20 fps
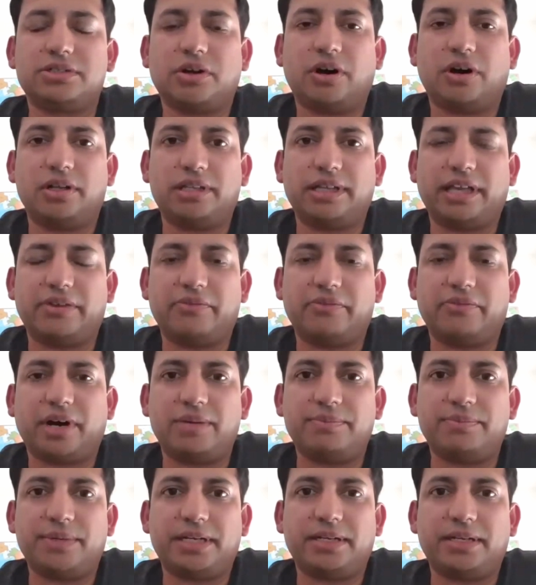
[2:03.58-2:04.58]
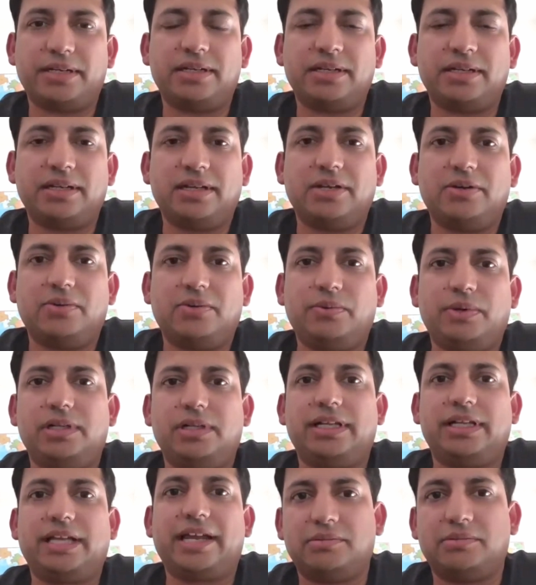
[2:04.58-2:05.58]
on the environment
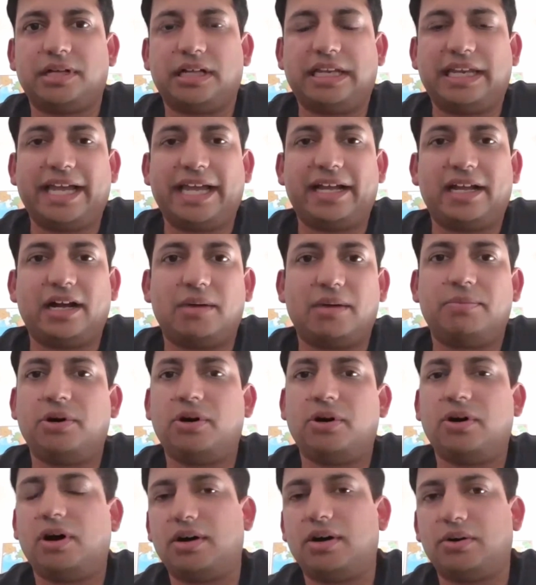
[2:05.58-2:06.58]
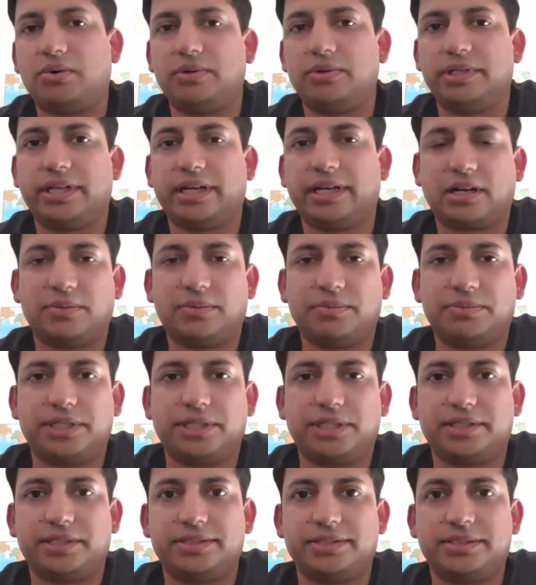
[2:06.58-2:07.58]
will get a leg up over their
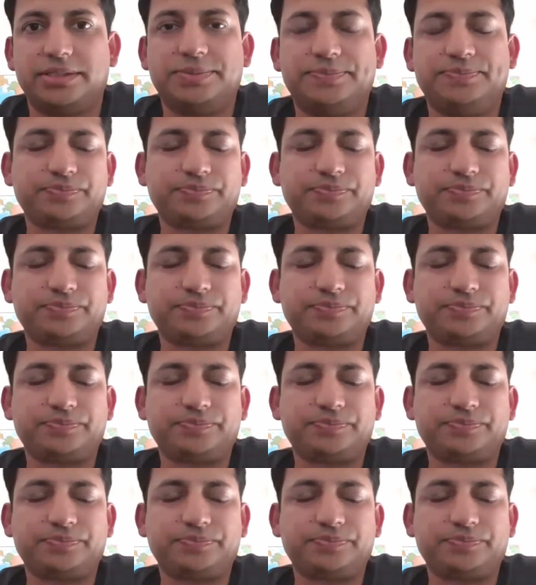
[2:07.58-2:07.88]
competitors.